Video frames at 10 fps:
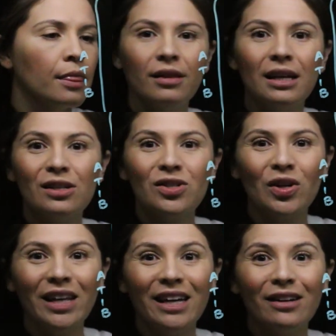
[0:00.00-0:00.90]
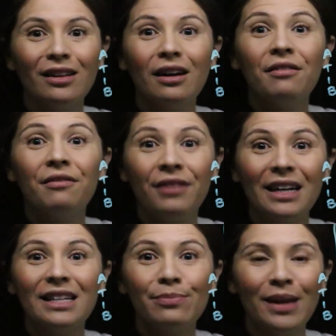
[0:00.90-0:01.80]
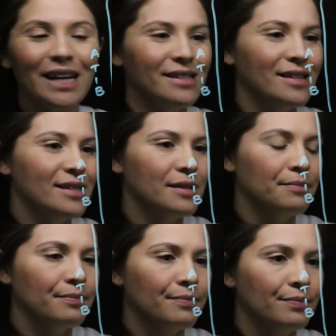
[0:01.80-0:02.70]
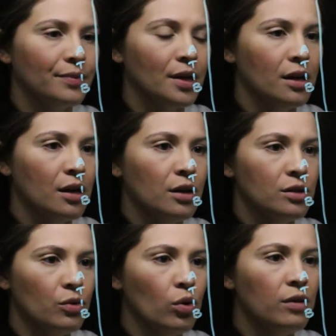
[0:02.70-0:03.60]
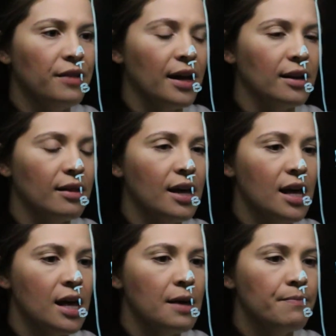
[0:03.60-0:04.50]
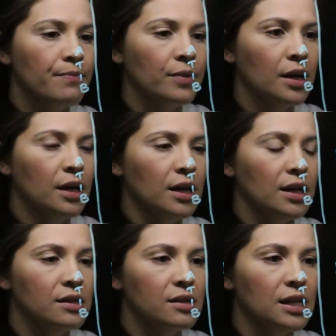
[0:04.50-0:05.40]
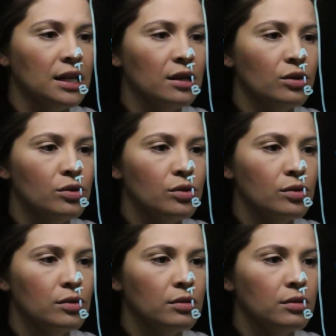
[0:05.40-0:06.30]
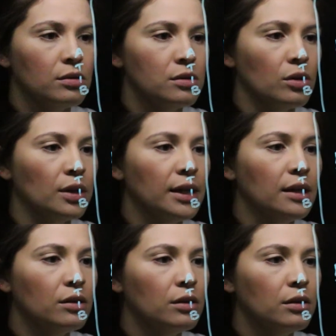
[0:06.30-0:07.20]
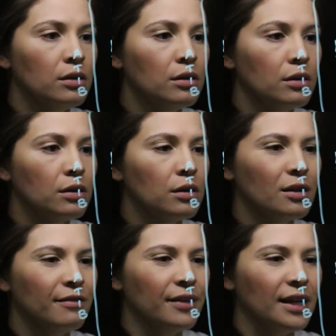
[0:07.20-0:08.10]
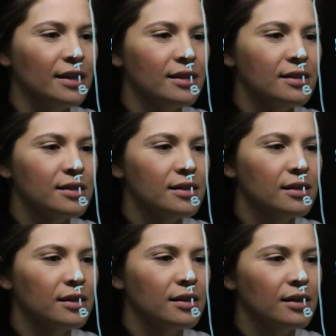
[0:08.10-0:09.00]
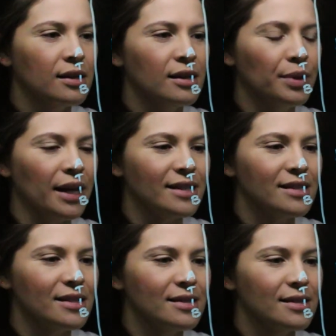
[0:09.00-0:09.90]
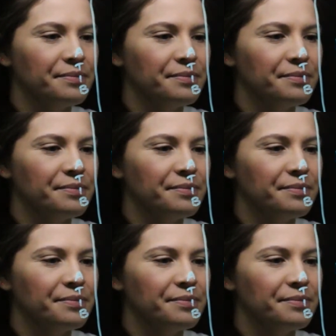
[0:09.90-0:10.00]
the soleal venous plexus. So all of that in there is the soleal venous plexus.